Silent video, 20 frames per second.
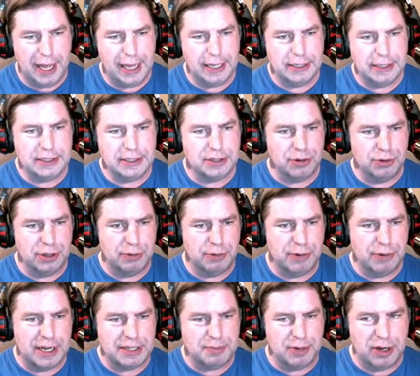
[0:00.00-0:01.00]
It's the only
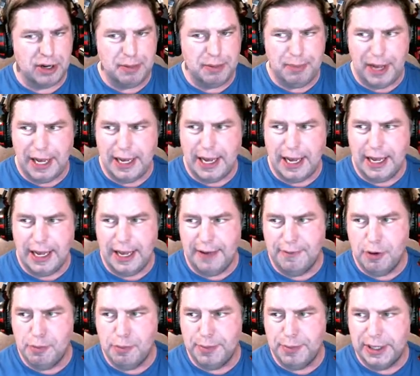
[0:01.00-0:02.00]
Raspberry Pi I have
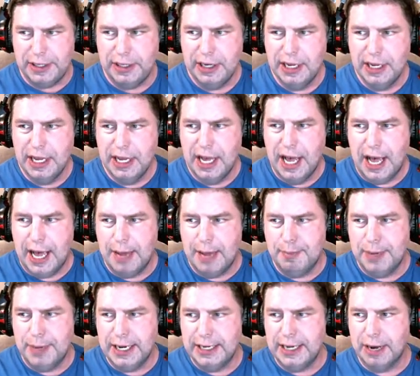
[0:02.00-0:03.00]
open on
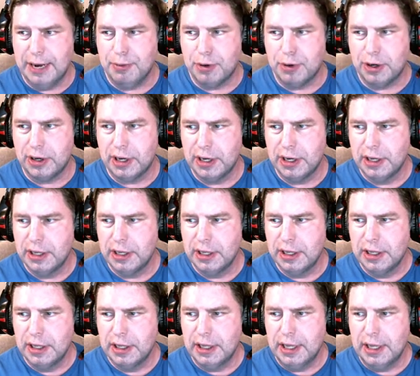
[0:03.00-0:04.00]
my network.
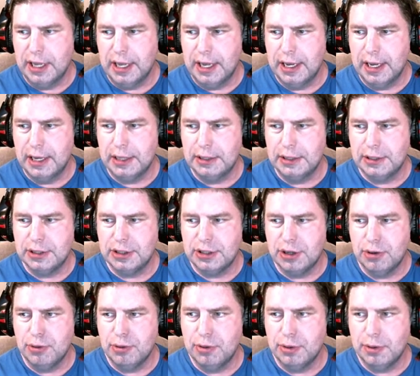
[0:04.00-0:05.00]
And
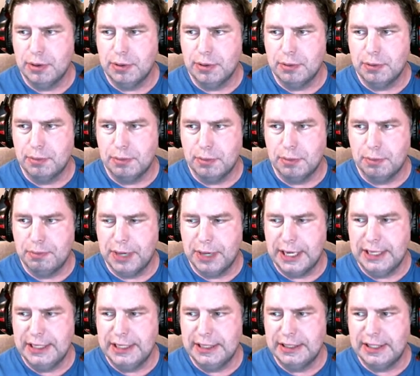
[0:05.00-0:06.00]
so
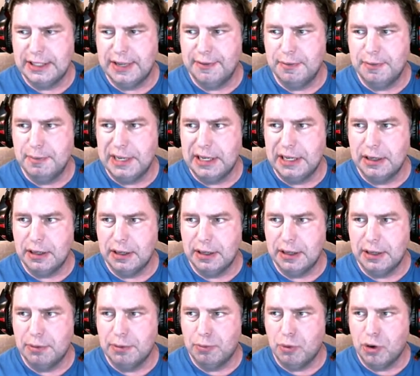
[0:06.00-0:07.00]
Putty's given me a
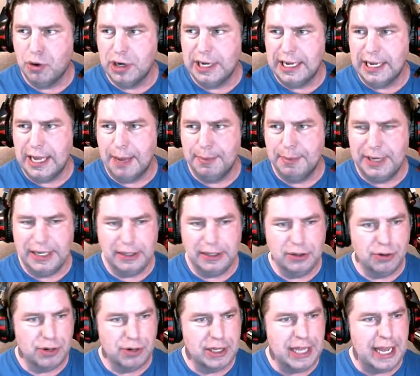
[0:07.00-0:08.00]
warning. I'm going to
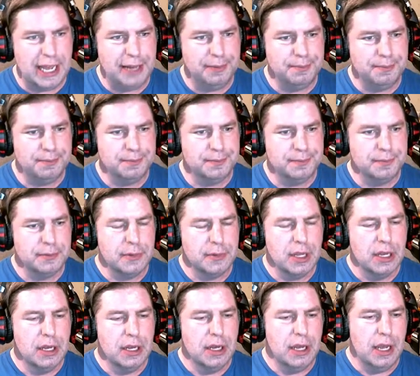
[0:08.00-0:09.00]
ignore that.
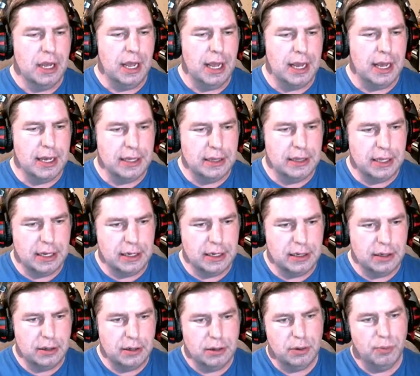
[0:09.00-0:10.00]
And
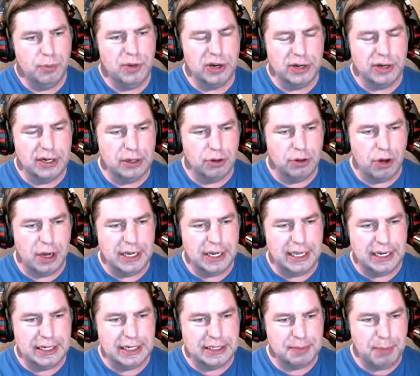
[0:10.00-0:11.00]
then we are going to log in
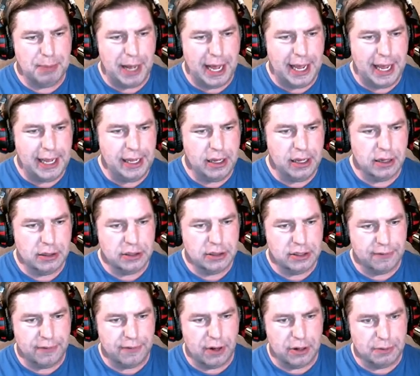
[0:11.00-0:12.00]
as Pi.
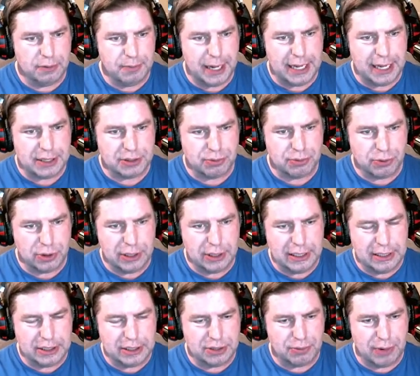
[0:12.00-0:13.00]
Default password
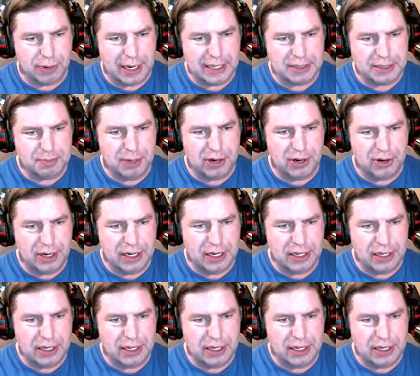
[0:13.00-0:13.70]
is Raspberry.